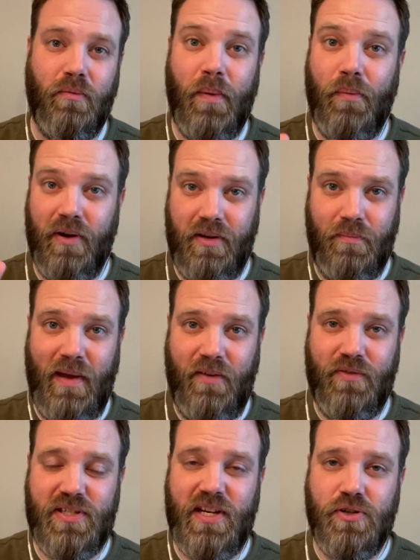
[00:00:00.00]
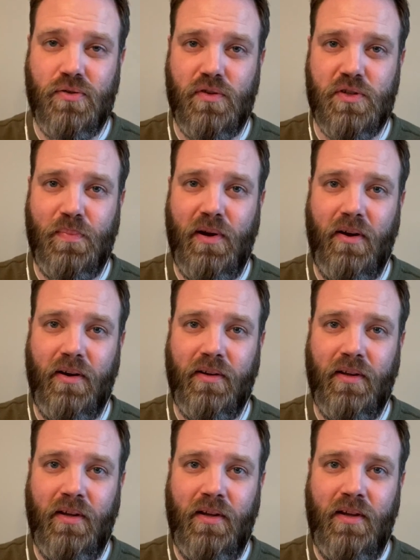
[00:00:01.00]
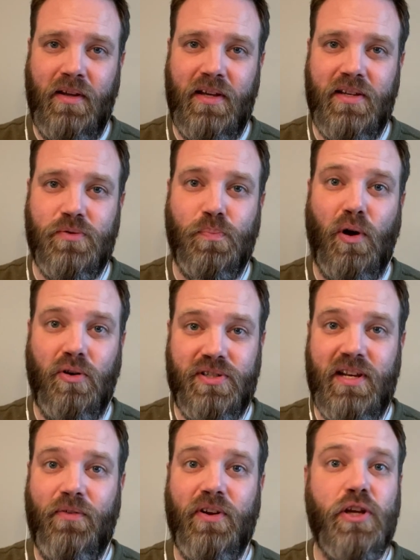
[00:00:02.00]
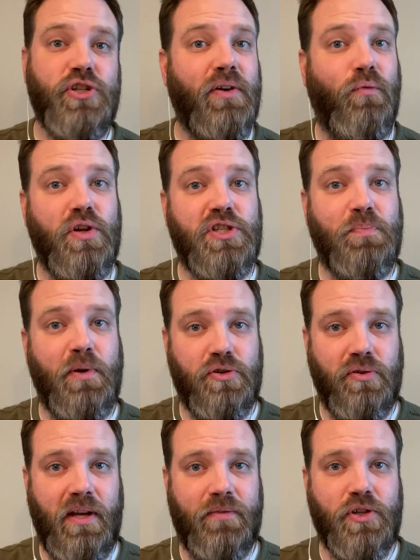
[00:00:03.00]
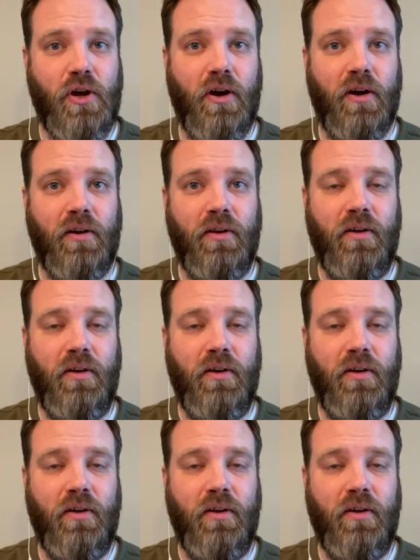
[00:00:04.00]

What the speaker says: Remember, manifestation of the Spirit is Paul's definition of what spiritual gifts are.